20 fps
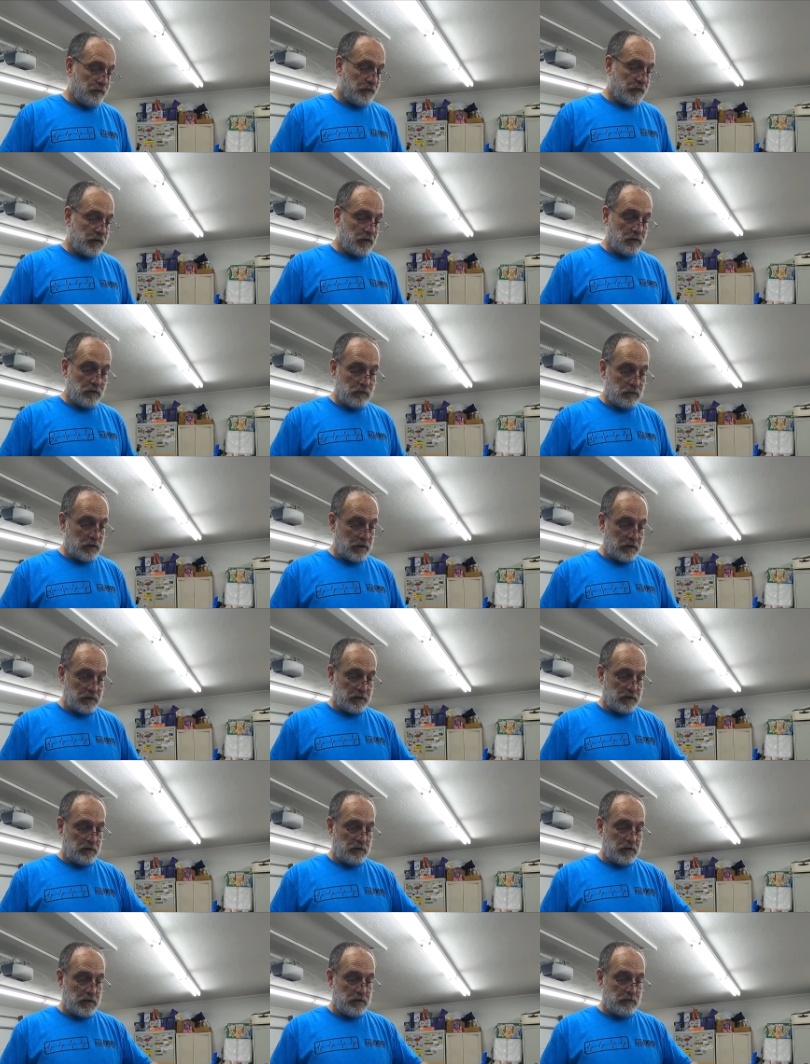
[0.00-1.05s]
You know, and in
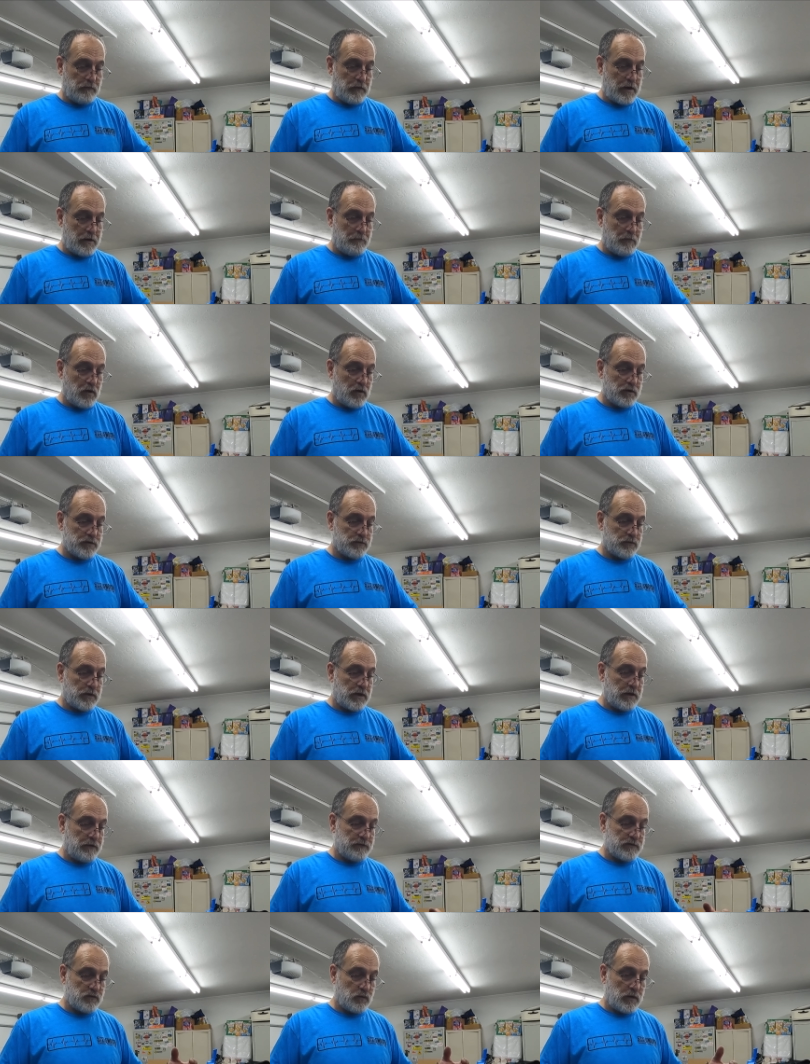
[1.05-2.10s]
theory, the ram balls will
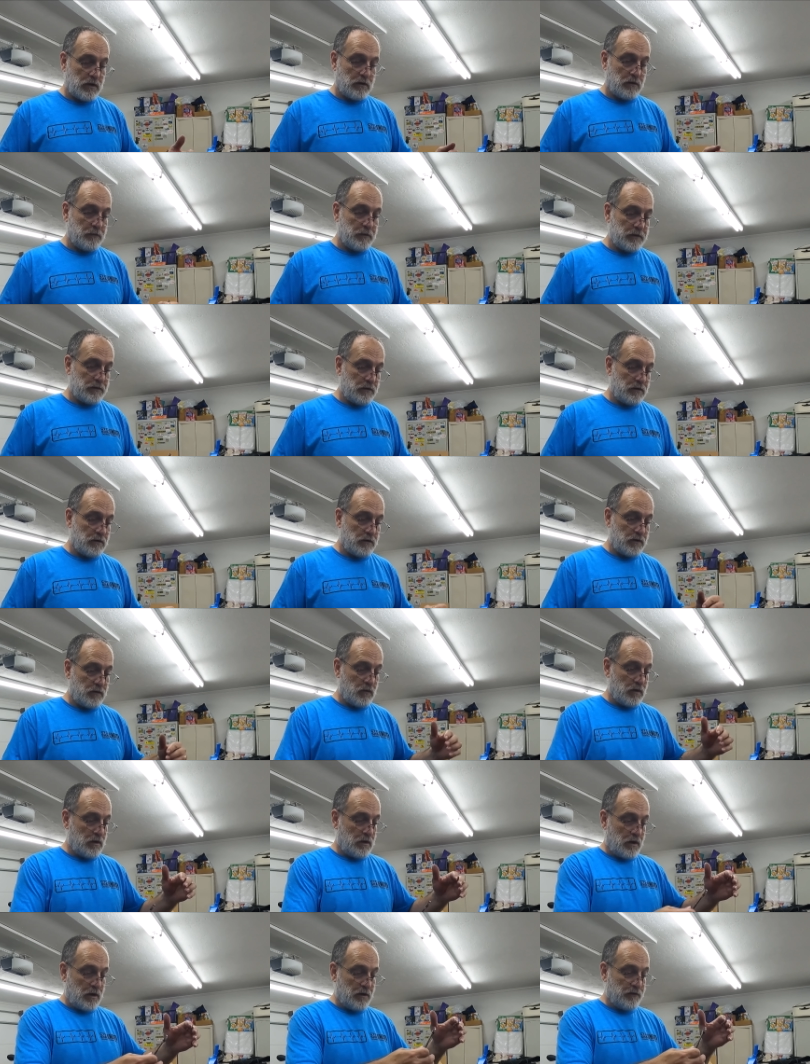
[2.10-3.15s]
give as well, but you know, you
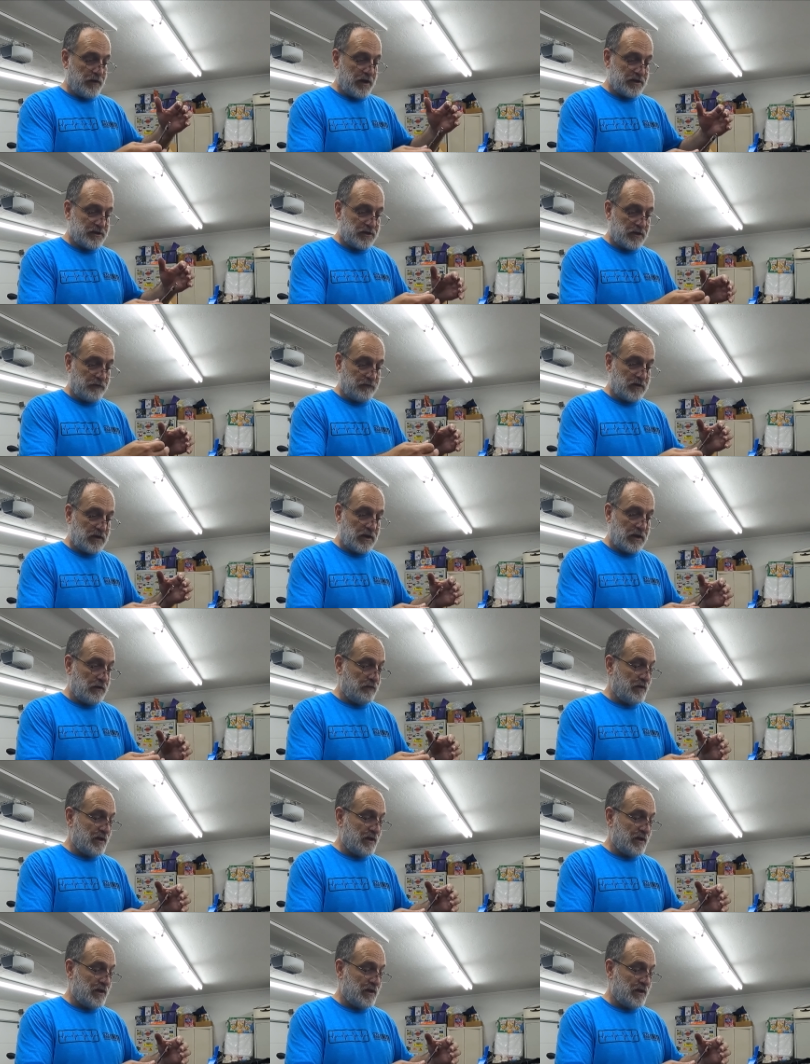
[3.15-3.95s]
want all of that stuff to give.